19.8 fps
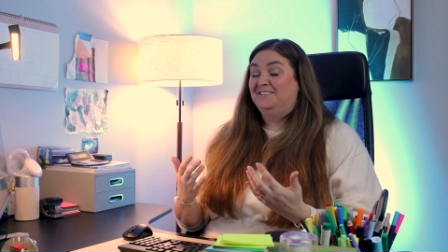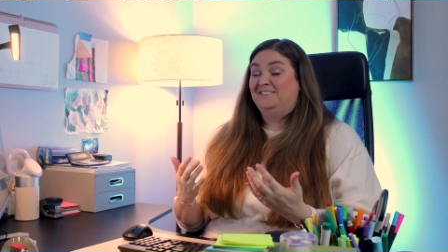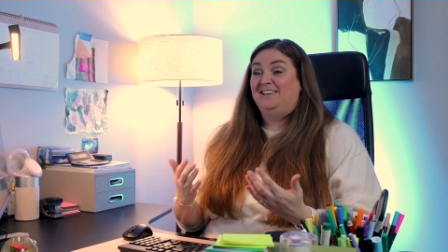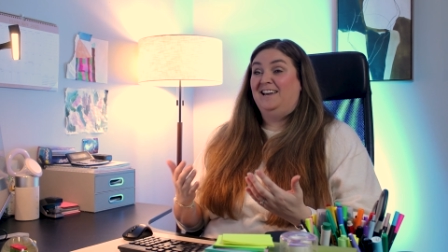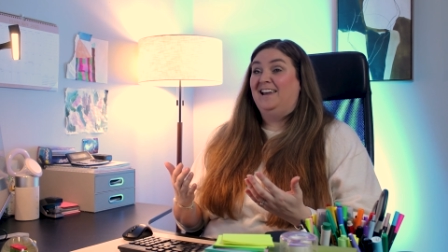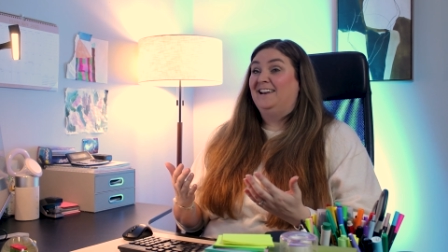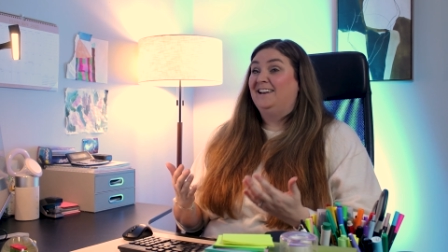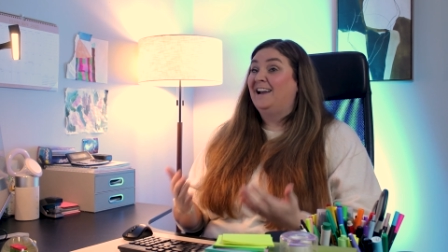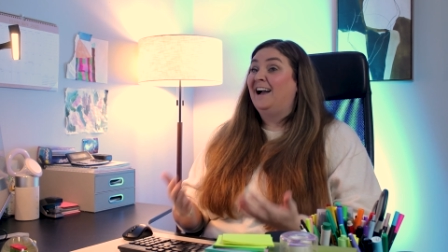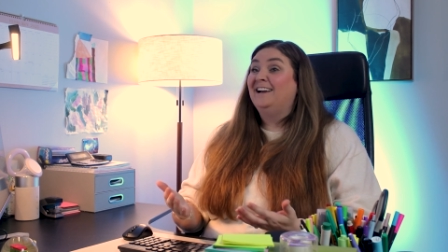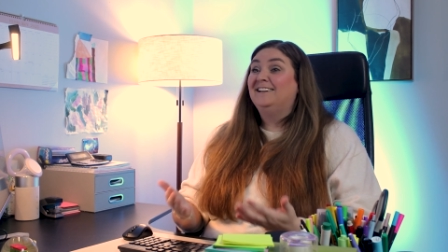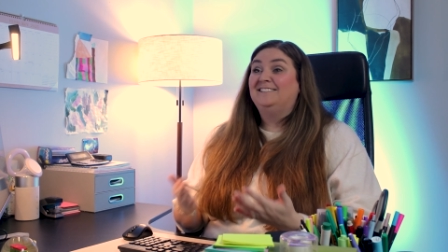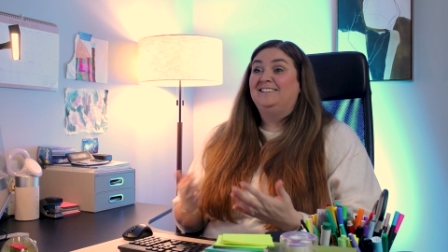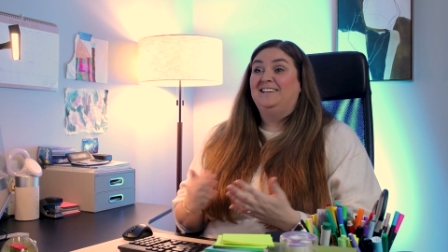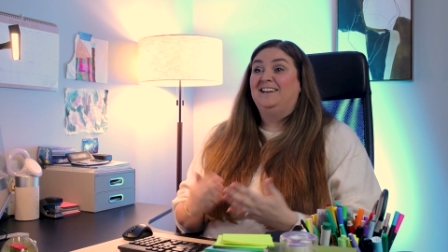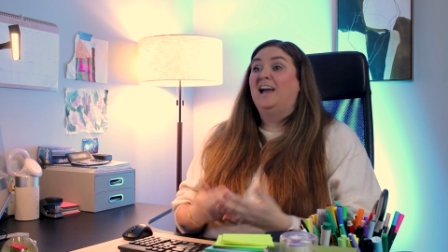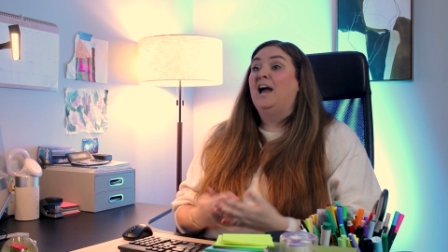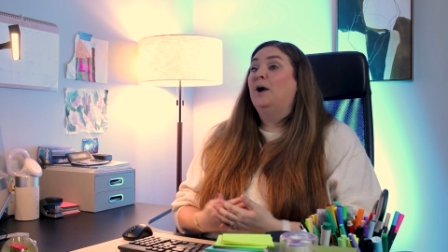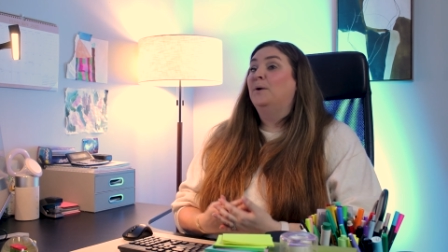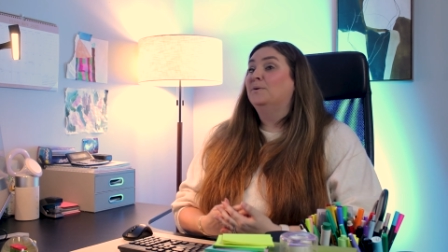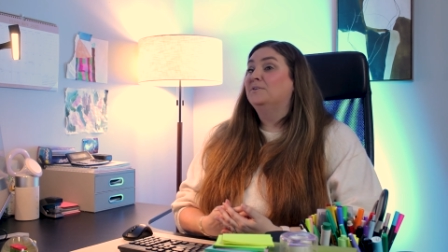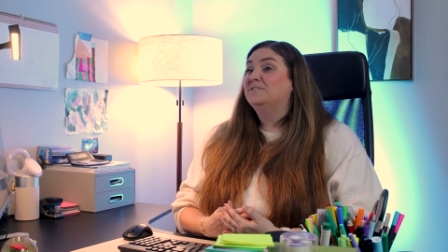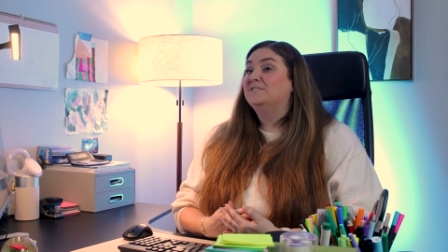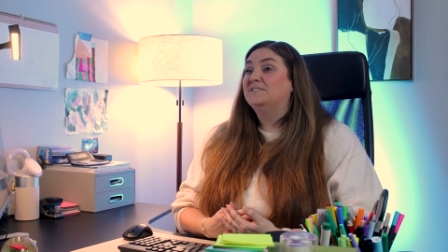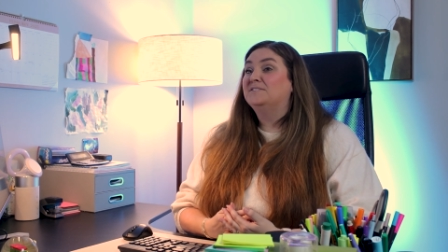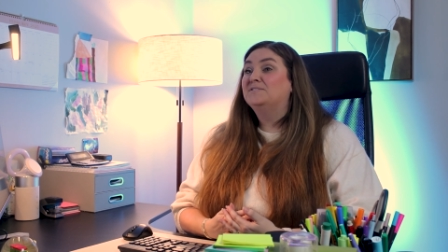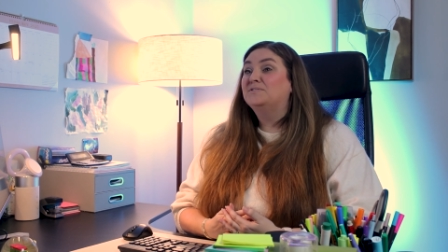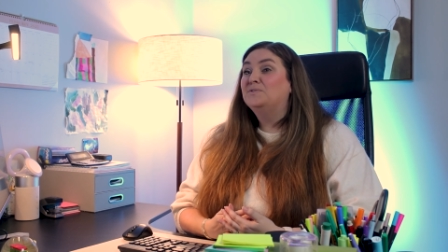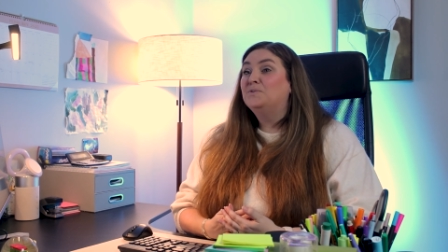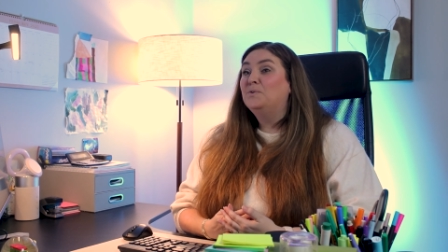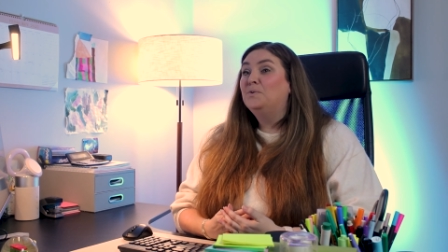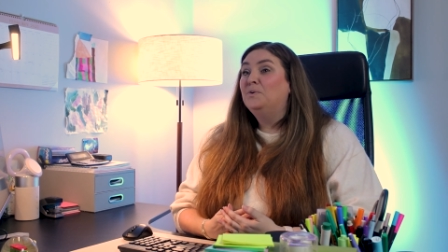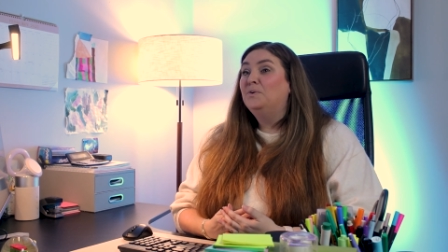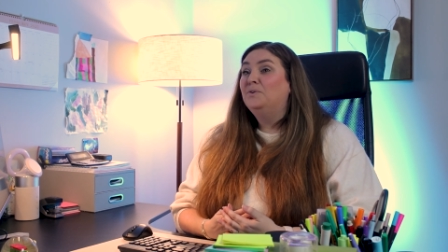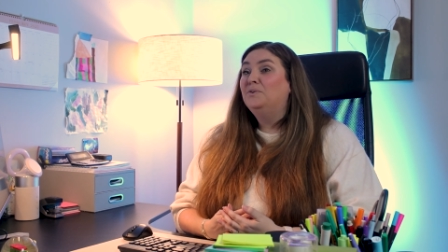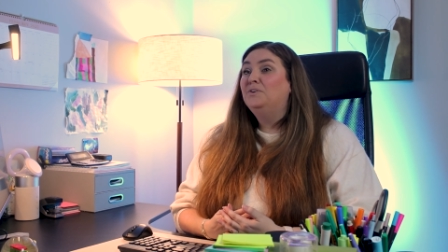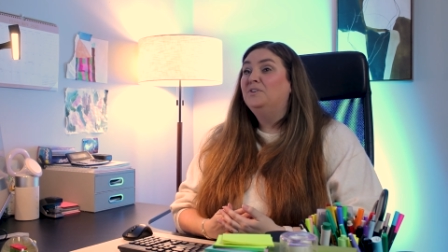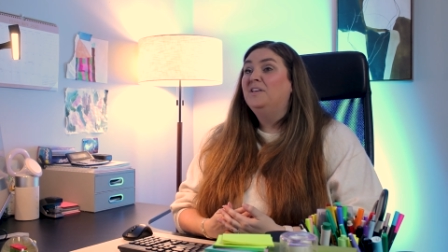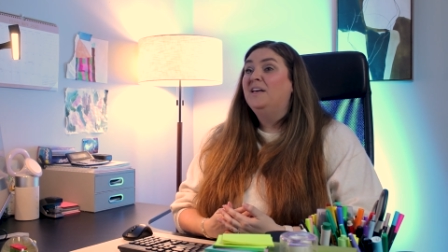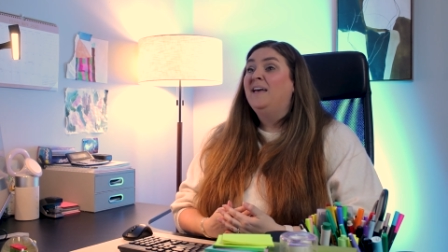take 19 hours in
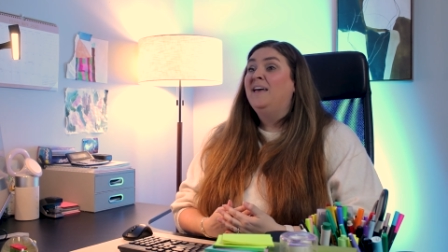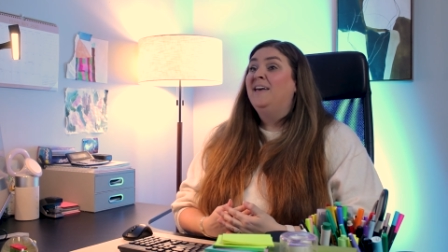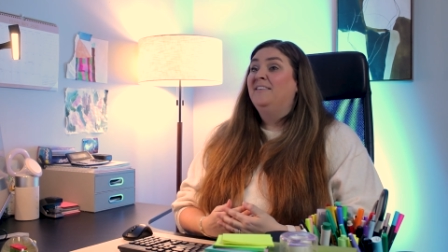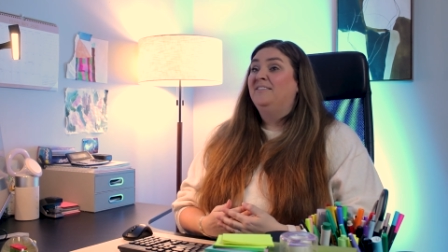school,